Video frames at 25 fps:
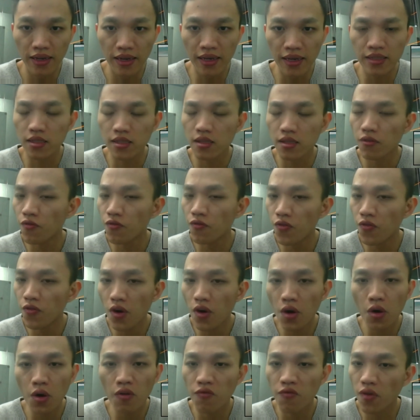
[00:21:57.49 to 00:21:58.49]
It's a
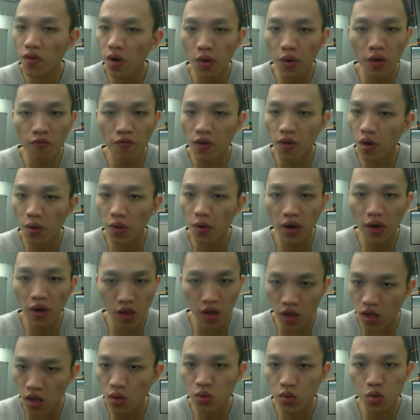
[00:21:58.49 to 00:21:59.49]
very, very, very
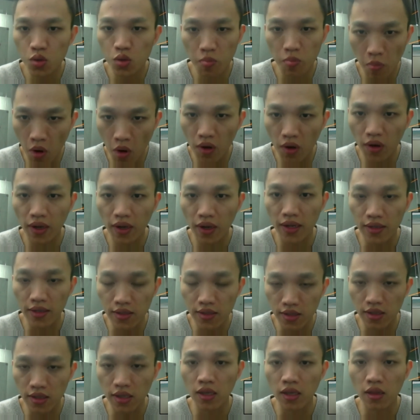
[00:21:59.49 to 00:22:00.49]
huge
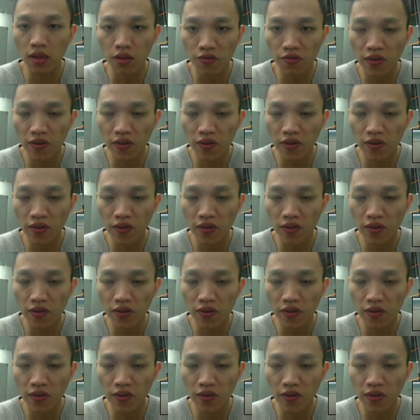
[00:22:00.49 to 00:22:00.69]
market in the